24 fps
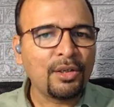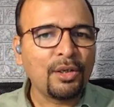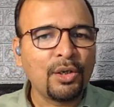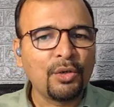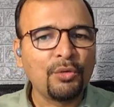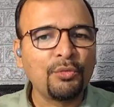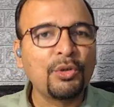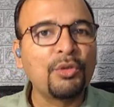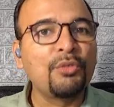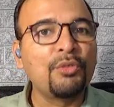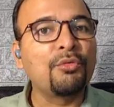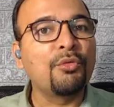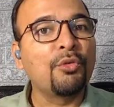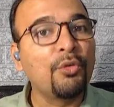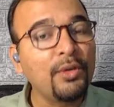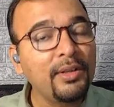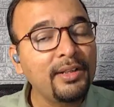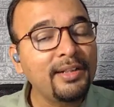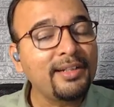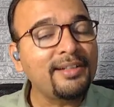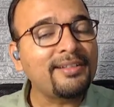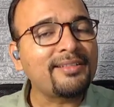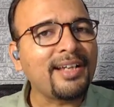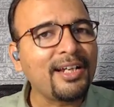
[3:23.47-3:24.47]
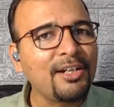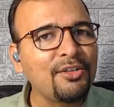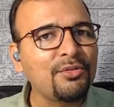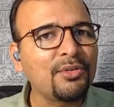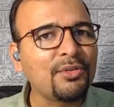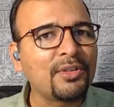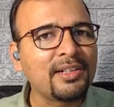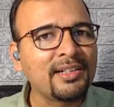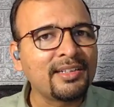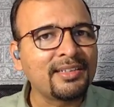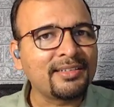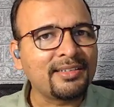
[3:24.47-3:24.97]
we'll only try to
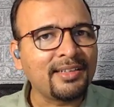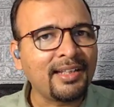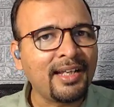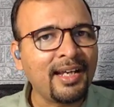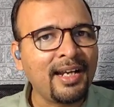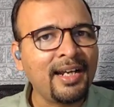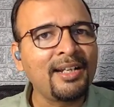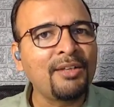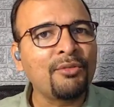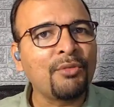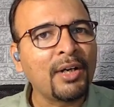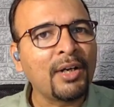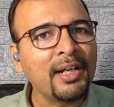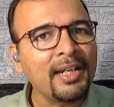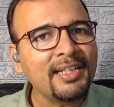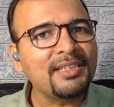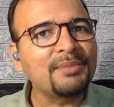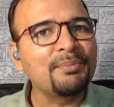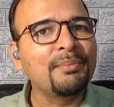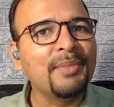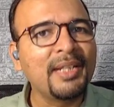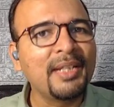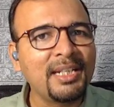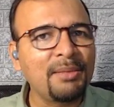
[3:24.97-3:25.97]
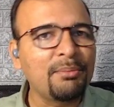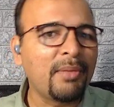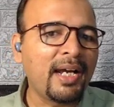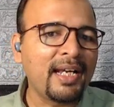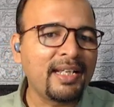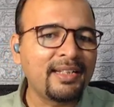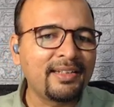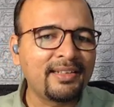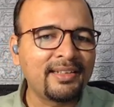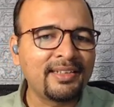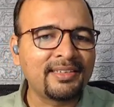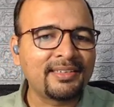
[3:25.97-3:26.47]
understand what is meant by
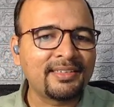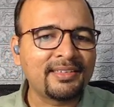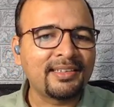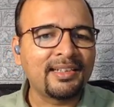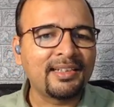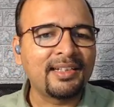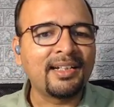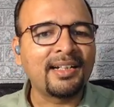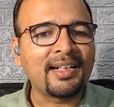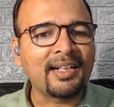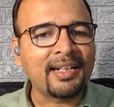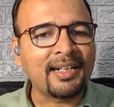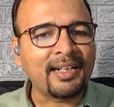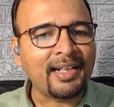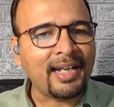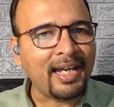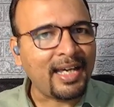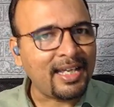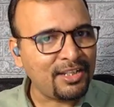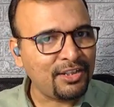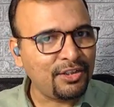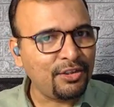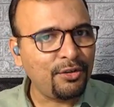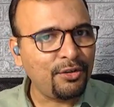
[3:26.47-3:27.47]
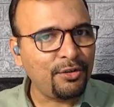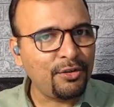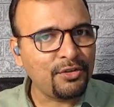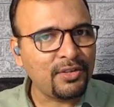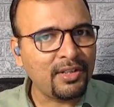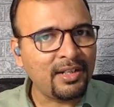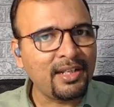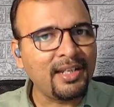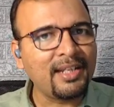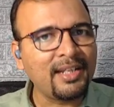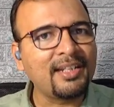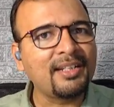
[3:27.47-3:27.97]
this uh,
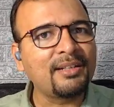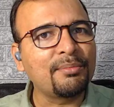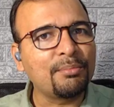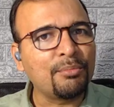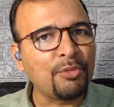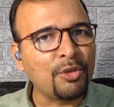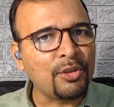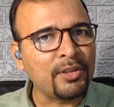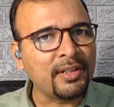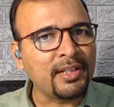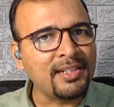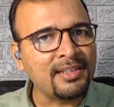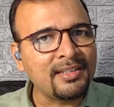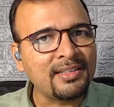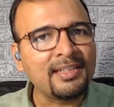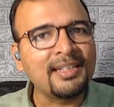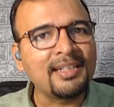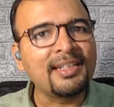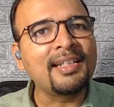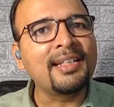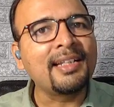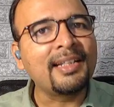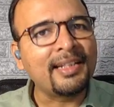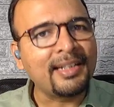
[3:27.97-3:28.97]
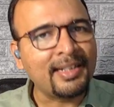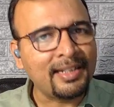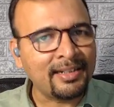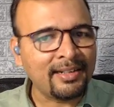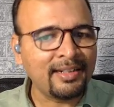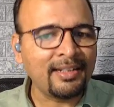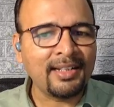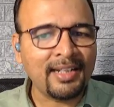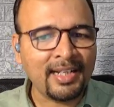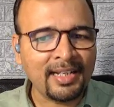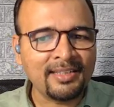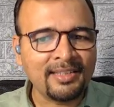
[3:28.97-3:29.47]
carcinogenic potency
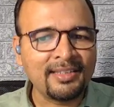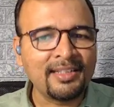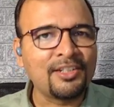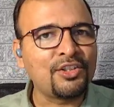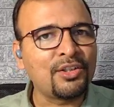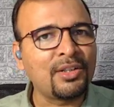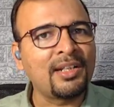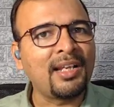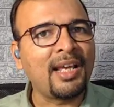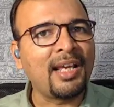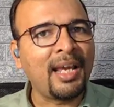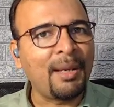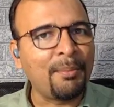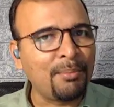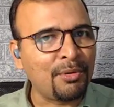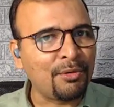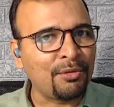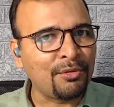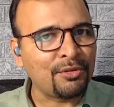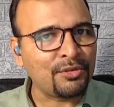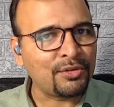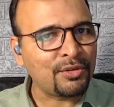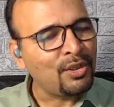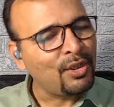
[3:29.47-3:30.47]
categorization approach.